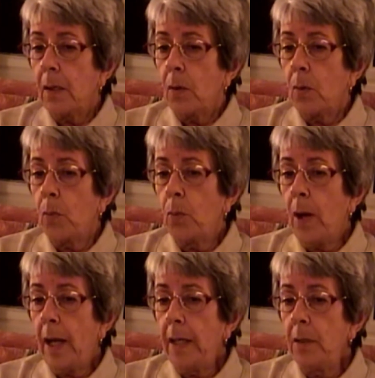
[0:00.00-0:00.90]

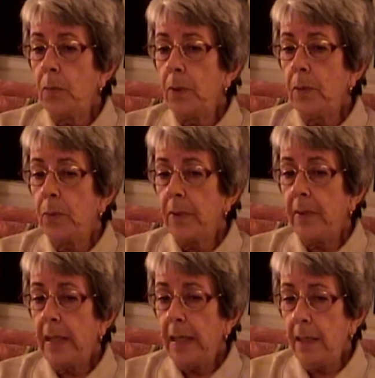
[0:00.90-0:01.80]
While we were
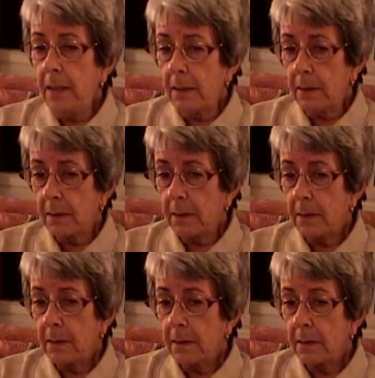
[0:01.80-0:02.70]
there,
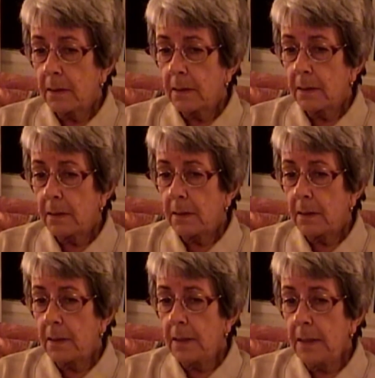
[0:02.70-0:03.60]

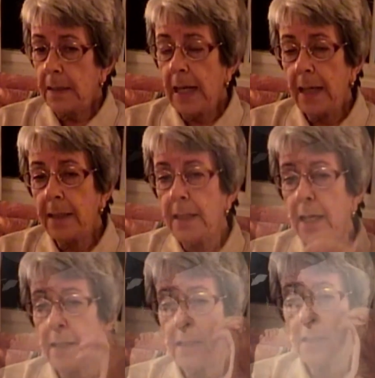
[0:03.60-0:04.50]
Daddy and his